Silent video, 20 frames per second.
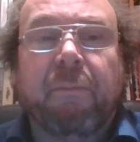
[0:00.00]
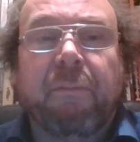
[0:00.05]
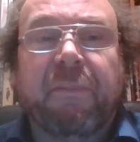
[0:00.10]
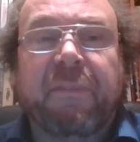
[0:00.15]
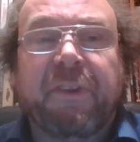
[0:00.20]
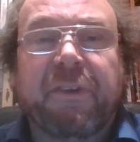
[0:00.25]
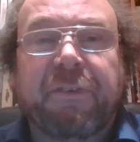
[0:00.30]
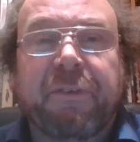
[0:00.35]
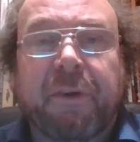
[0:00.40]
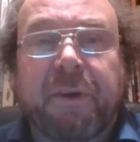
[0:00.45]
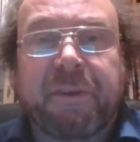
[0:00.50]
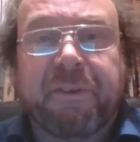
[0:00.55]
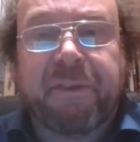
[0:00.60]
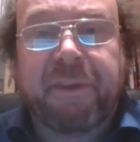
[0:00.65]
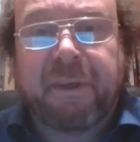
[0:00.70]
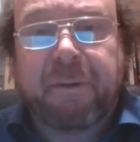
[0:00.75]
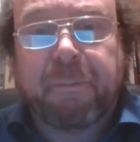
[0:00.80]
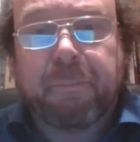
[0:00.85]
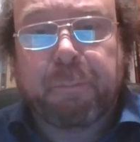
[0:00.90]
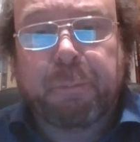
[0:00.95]
the third
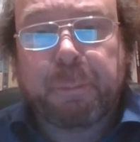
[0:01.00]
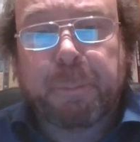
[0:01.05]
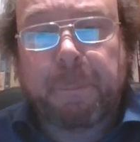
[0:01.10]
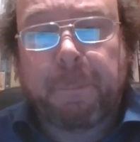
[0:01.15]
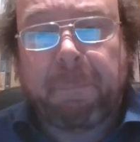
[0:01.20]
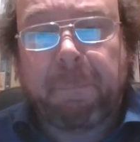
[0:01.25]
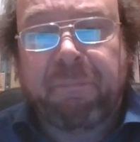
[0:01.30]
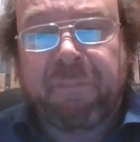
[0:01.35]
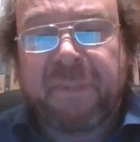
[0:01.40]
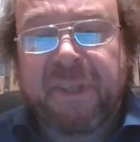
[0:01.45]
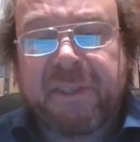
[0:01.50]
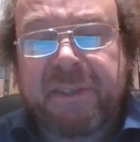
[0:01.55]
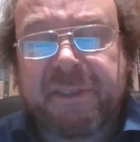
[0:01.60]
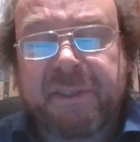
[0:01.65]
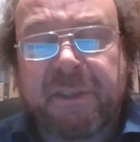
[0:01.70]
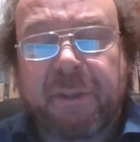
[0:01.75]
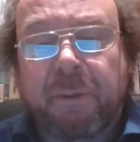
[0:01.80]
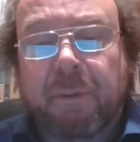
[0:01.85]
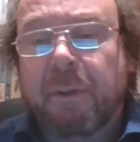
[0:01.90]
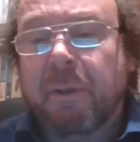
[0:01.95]
thing.
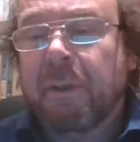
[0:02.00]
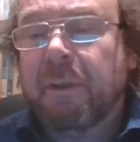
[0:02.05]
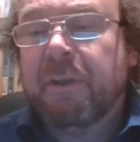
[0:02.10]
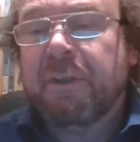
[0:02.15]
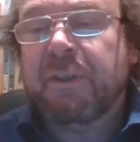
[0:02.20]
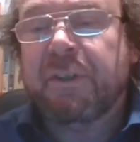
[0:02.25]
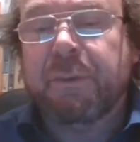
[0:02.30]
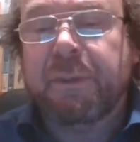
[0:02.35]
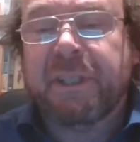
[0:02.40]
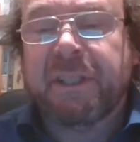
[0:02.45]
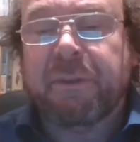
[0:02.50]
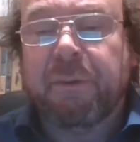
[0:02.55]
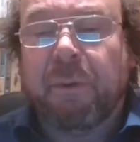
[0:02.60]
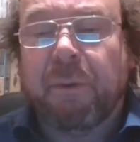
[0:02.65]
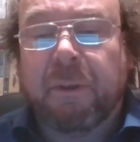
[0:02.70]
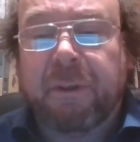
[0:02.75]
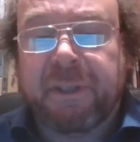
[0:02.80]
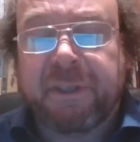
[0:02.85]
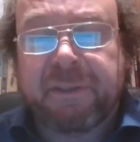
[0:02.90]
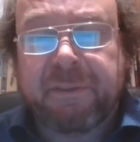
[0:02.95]
So you
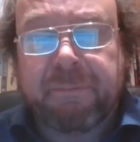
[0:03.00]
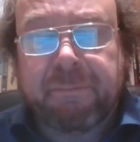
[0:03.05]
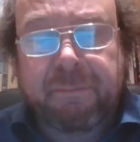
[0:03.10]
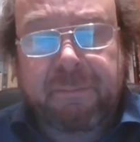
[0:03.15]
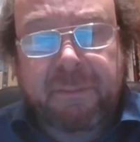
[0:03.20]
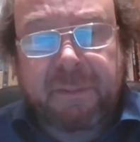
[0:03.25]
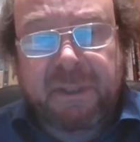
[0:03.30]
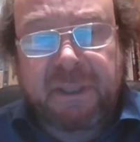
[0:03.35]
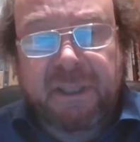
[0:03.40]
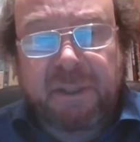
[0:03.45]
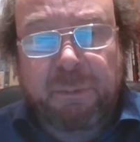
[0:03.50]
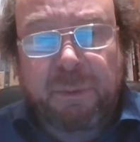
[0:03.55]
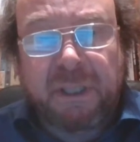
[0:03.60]
ignore it. It